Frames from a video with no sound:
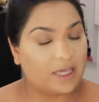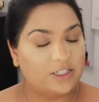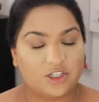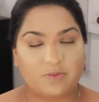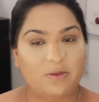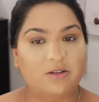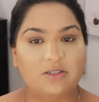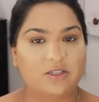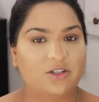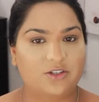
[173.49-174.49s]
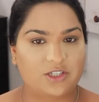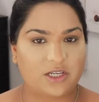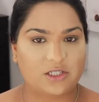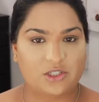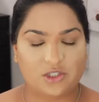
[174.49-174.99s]
It just melts into your
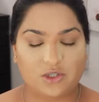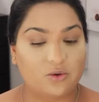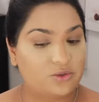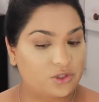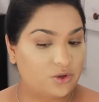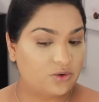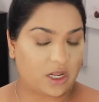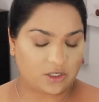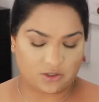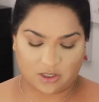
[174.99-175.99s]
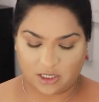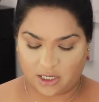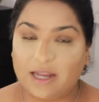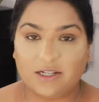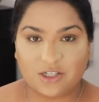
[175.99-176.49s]
skin so naturally,
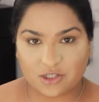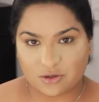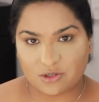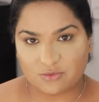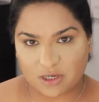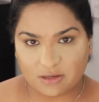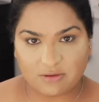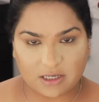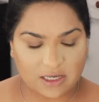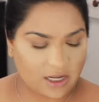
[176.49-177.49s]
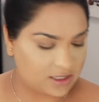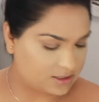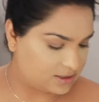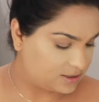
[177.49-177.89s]
and it just looks really nice.